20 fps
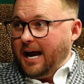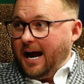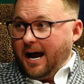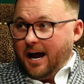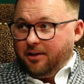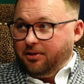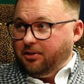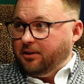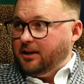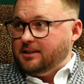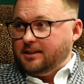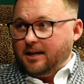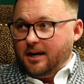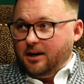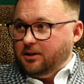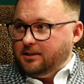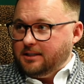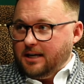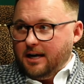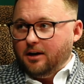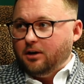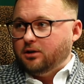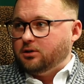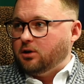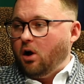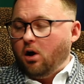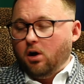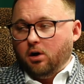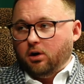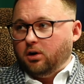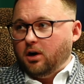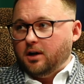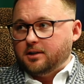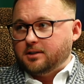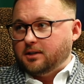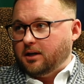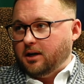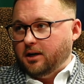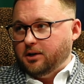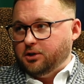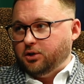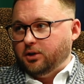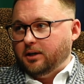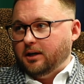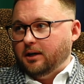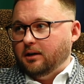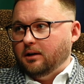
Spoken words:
athletes, entertainers all across the country.